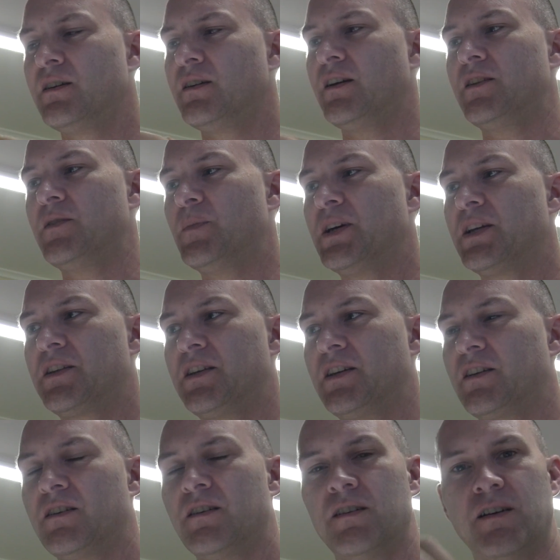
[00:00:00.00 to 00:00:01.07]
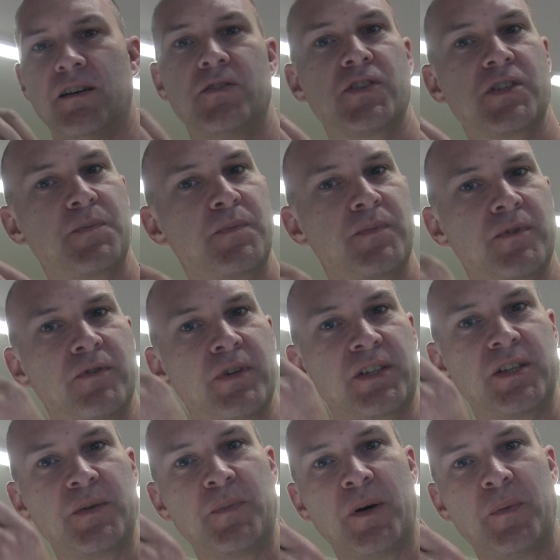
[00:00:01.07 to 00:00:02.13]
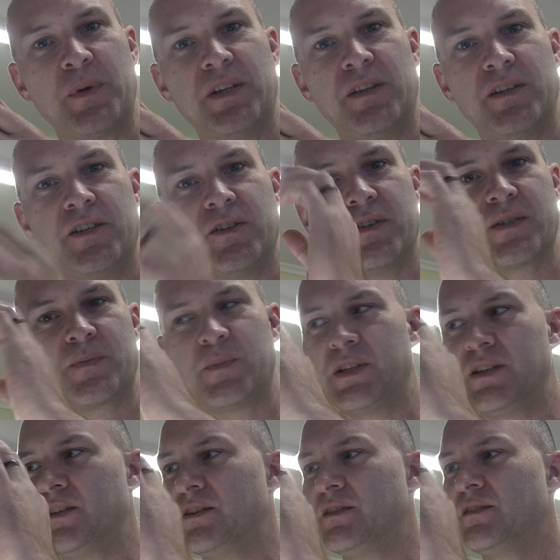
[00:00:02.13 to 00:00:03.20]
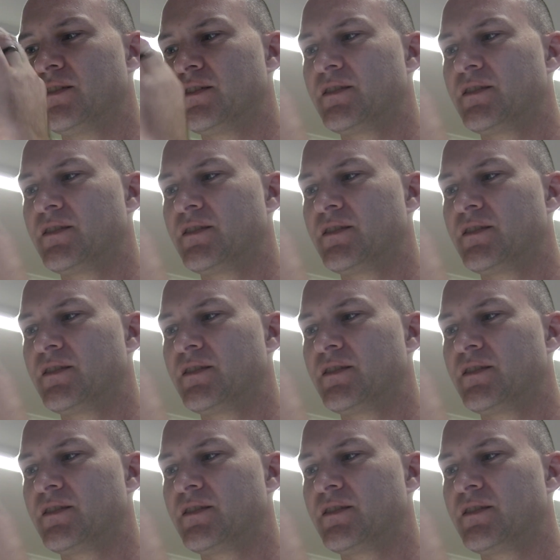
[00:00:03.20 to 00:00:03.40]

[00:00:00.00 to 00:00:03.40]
and you might think, oh, I'll just quickly pop in the USB